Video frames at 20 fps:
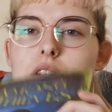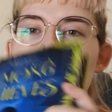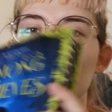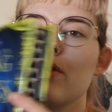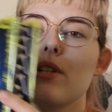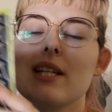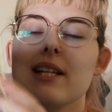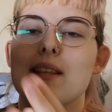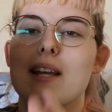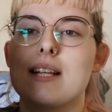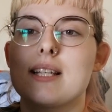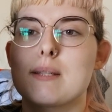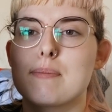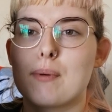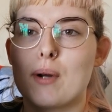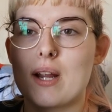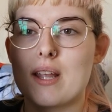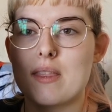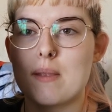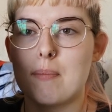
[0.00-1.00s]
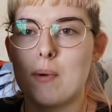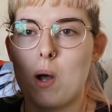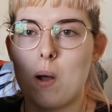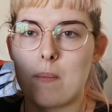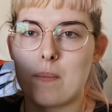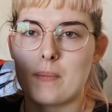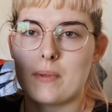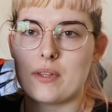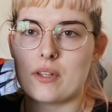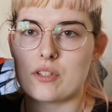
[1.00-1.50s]
Usually they spray the
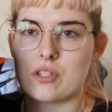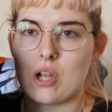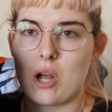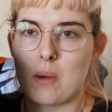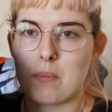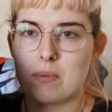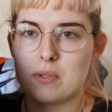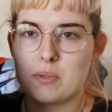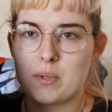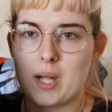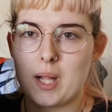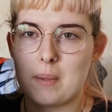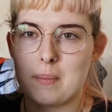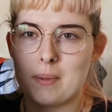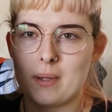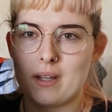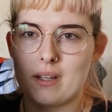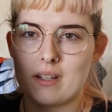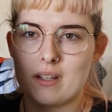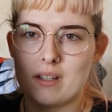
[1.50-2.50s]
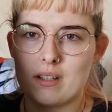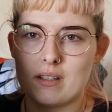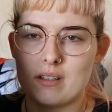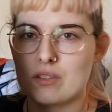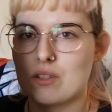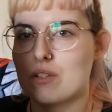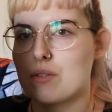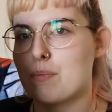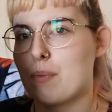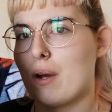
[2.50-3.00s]
bottom and the top as well, but
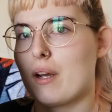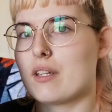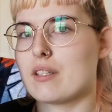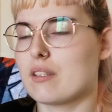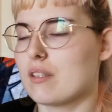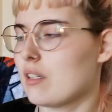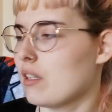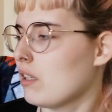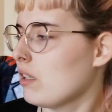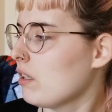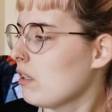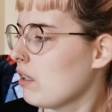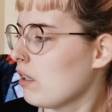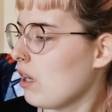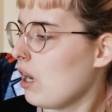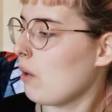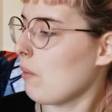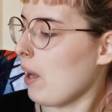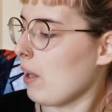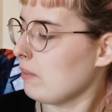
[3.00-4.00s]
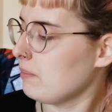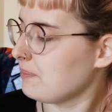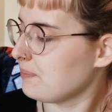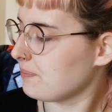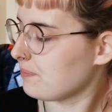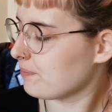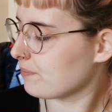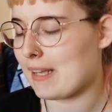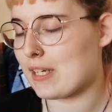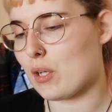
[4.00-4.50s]
it's not sprayed. Oh well.
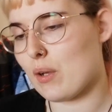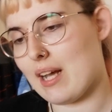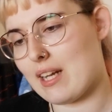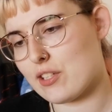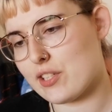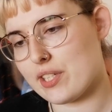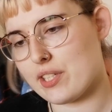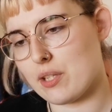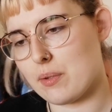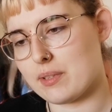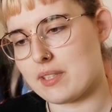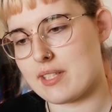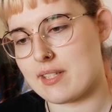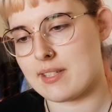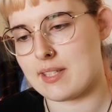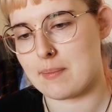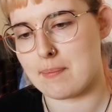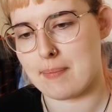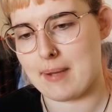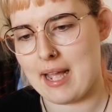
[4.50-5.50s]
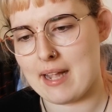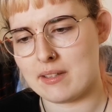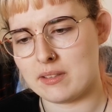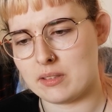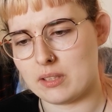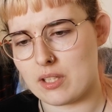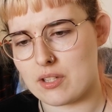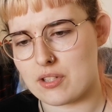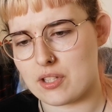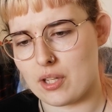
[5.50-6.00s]
I don't actually know what this is
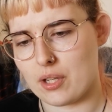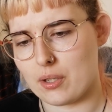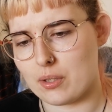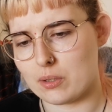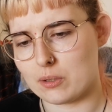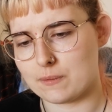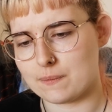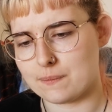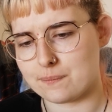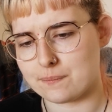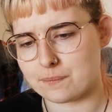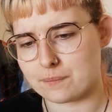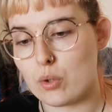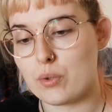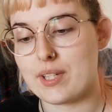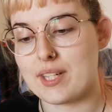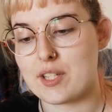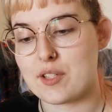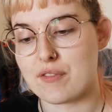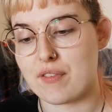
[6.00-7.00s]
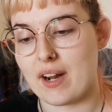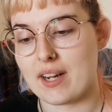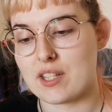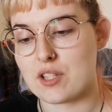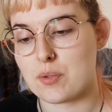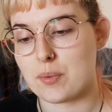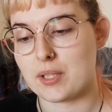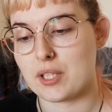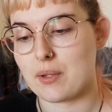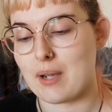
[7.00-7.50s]
about, so who needs
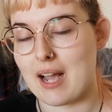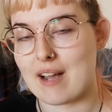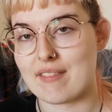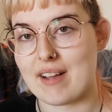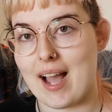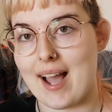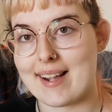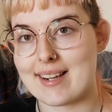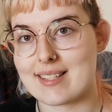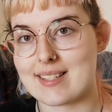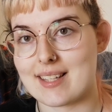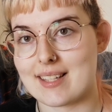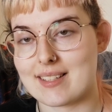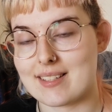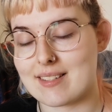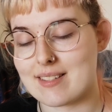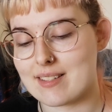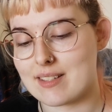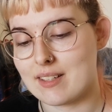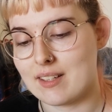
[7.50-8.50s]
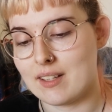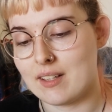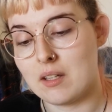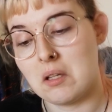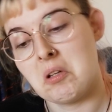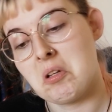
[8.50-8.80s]
friends when you have axes?